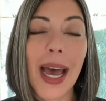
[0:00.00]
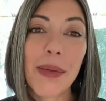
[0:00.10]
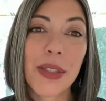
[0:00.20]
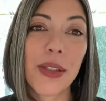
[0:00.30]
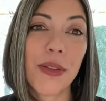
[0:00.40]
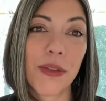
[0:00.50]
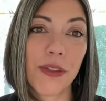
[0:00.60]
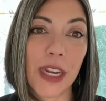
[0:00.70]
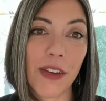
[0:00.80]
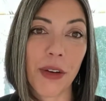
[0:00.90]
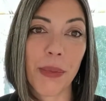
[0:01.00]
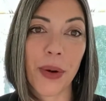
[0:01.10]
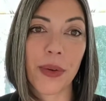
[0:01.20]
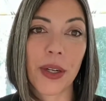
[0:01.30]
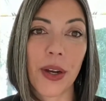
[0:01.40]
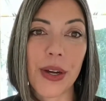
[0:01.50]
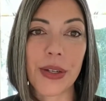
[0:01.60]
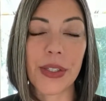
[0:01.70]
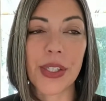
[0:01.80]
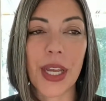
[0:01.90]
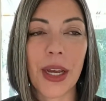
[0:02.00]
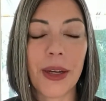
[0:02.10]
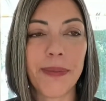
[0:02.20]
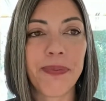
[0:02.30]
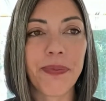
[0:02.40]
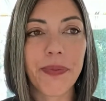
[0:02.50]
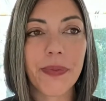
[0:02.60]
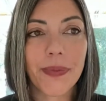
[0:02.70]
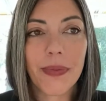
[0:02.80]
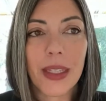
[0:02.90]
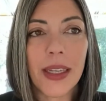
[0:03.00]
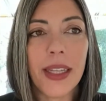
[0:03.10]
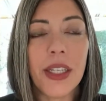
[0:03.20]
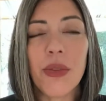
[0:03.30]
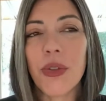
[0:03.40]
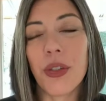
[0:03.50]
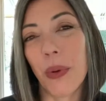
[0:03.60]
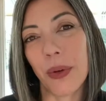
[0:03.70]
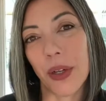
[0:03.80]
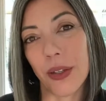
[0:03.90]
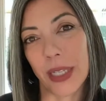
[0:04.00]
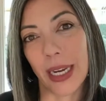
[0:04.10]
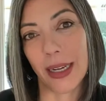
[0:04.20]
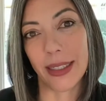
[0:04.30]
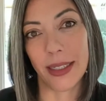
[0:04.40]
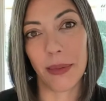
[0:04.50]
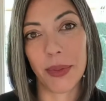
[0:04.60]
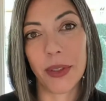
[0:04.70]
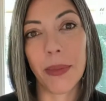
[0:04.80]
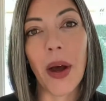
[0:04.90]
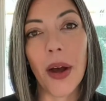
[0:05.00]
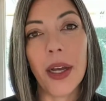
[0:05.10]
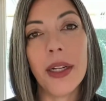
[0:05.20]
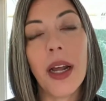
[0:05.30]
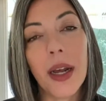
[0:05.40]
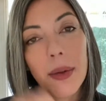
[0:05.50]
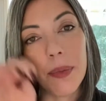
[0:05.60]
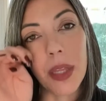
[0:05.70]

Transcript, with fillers: absolute favorite protocols, and these were just protocols I kind of stumbled upon.